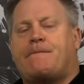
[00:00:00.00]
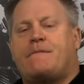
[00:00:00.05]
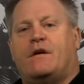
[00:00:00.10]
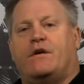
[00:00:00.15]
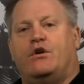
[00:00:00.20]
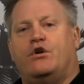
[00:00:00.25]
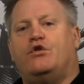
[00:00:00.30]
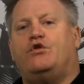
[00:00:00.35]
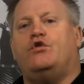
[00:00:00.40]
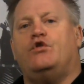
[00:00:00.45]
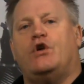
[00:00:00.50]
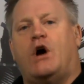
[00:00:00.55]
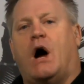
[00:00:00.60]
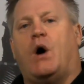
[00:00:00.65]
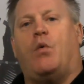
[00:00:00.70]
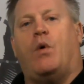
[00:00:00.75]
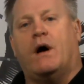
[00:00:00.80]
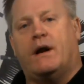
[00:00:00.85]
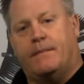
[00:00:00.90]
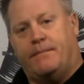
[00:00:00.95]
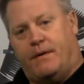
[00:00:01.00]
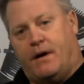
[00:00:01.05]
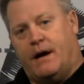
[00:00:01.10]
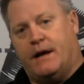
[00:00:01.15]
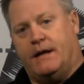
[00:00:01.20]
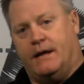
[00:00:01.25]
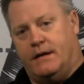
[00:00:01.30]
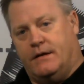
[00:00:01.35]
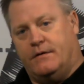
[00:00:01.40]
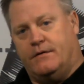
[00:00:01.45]
You do not want to
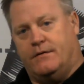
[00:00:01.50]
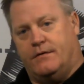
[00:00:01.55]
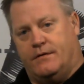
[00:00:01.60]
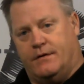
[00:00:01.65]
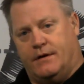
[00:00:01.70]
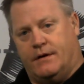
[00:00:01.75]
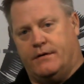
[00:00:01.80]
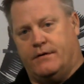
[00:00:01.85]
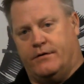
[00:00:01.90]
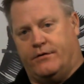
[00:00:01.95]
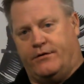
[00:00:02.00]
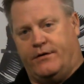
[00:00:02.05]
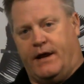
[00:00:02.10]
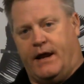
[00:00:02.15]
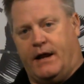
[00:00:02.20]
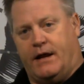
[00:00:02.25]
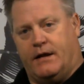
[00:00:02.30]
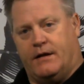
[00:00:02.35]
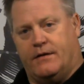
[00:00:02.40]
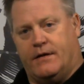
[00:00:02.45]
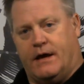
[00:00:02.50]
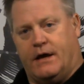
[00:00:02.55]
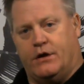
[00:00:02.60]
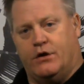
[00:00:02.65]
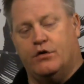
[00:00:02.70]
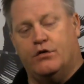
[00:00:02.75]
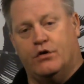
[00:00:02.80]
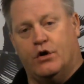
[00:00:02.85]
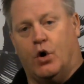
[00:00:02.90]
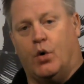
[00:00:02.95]
buy into the understanding that
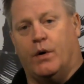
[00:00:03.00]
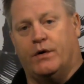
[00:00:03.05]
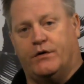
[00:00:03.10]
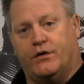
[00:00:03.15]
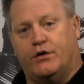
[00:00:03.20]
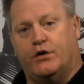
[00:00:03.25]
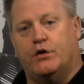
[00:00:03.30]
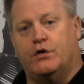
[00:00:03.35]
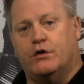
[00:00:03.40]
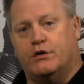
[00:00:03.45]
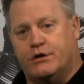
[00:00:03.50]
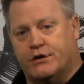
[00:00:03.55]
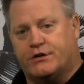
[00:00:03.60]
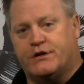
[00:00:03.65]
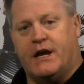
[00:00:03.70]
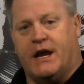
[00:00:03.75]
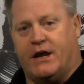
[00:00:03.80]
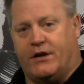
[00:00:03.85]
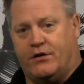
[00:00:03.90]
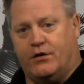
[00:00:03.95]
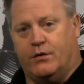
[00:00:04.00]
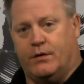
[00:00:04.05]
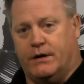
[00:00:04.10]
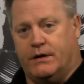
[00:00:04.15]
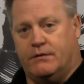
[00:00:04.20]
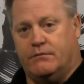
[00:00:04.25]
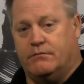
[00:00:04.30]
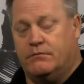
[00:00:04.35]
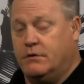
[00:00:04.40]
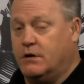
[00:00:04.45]
you know what to do, you just can't do it.
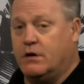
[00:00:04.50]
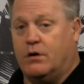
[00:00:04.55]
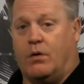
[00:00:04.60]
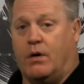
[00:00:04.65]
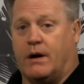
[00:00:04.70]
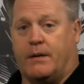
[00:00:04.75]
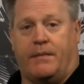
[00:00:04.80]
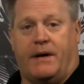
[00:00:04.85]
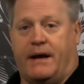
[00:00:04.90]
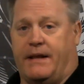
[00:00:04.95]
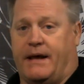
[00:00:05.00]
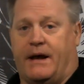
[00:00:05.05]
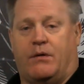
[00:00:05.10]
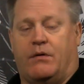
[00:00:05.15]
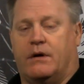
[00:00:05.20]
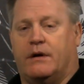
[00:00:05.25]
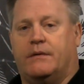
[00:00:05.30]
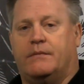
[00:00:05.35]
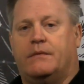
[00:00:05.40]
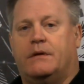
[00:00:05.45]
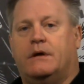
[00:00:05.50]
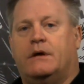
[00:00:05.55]
You don't want to buy that one.